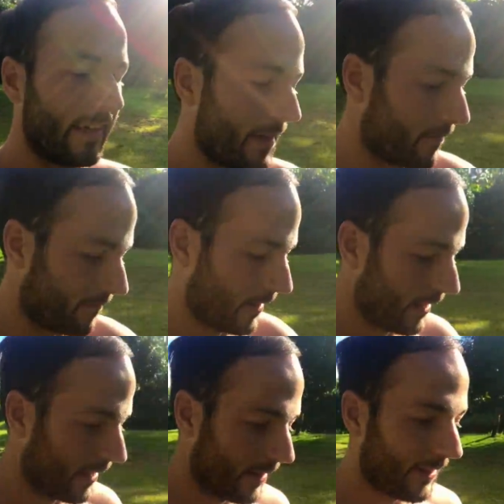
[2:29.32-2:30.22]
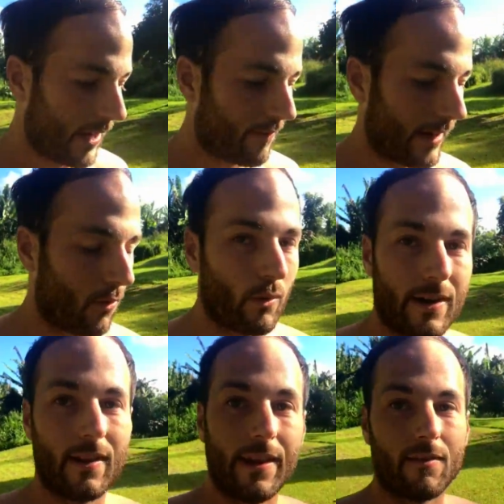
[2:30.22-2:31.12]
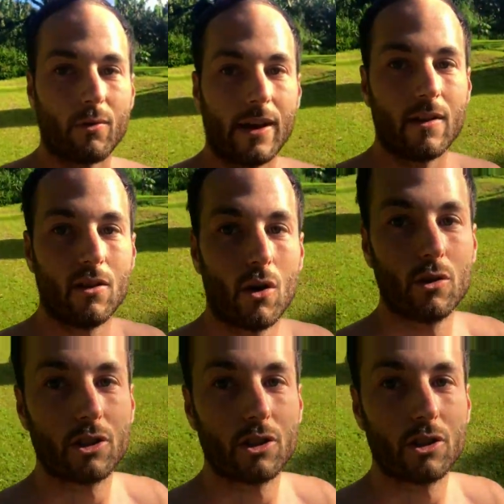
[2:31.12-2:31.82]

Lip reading: live the life that I want to live, right? No